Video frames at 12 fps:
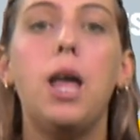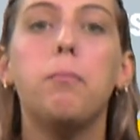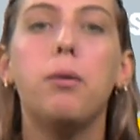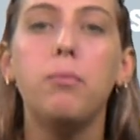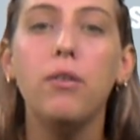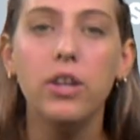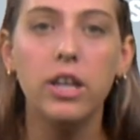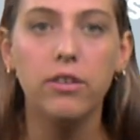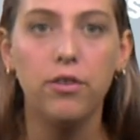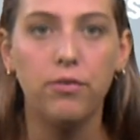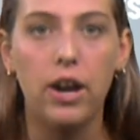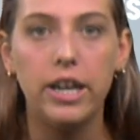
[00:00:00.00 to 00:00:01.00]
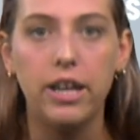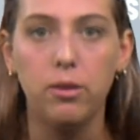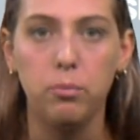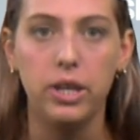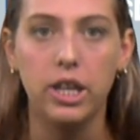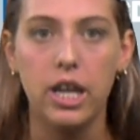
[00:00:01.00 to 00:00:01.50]
But moving into Friday, the
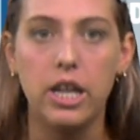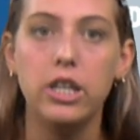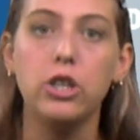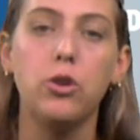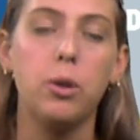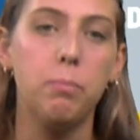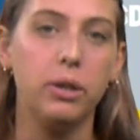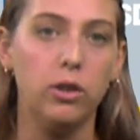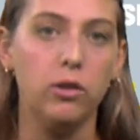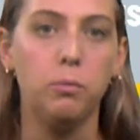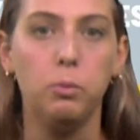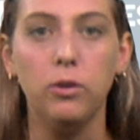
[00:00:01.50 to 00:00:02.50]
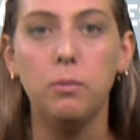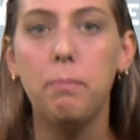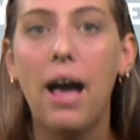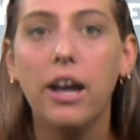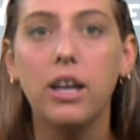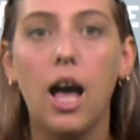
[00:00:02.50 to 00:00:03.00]
weekend, you can put those boots
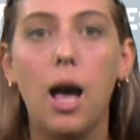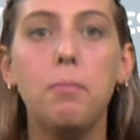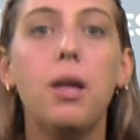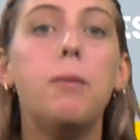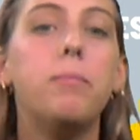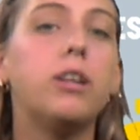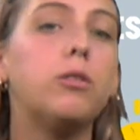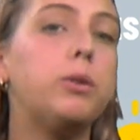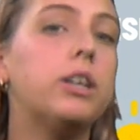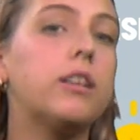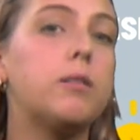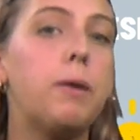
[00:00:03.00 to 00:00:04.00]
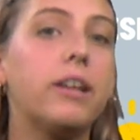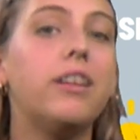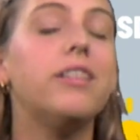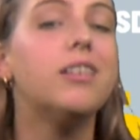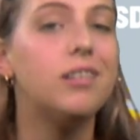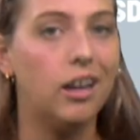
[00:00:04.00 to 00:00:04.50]
back up because we are expecting
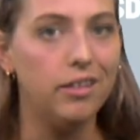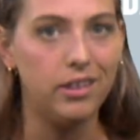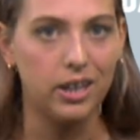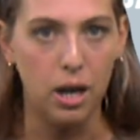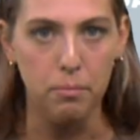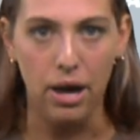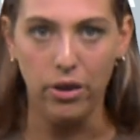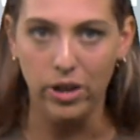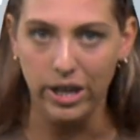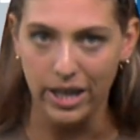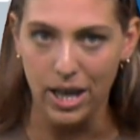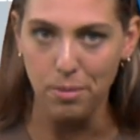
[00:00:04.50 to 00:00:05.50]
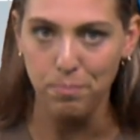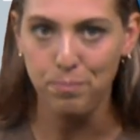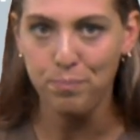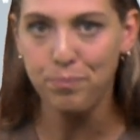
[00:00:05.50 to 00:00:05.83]
the sun to come out again